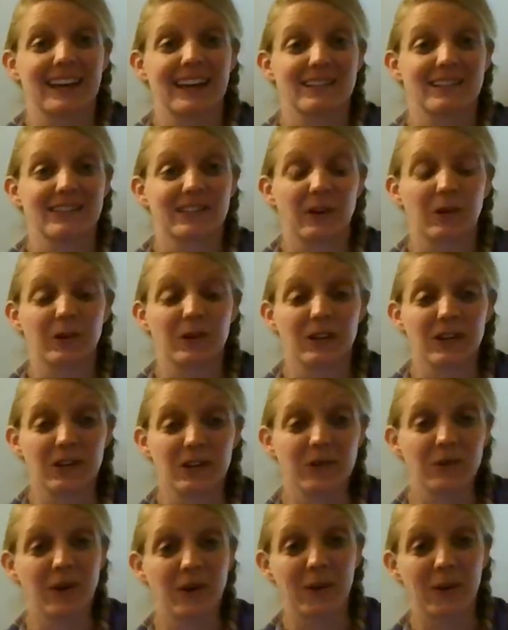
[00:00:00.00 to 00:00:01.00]
so
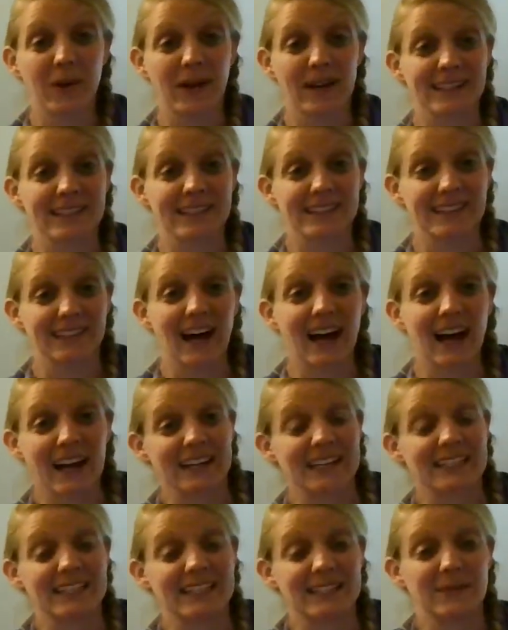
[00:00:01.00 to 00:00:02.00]
you know what it's like
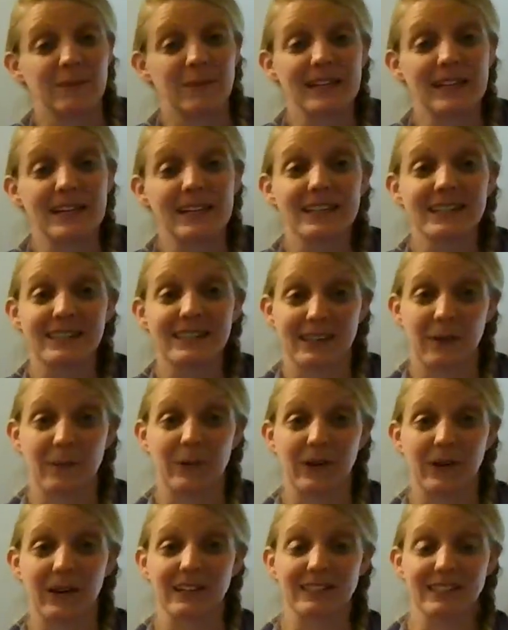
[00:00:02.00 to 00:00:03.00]
to be somewhere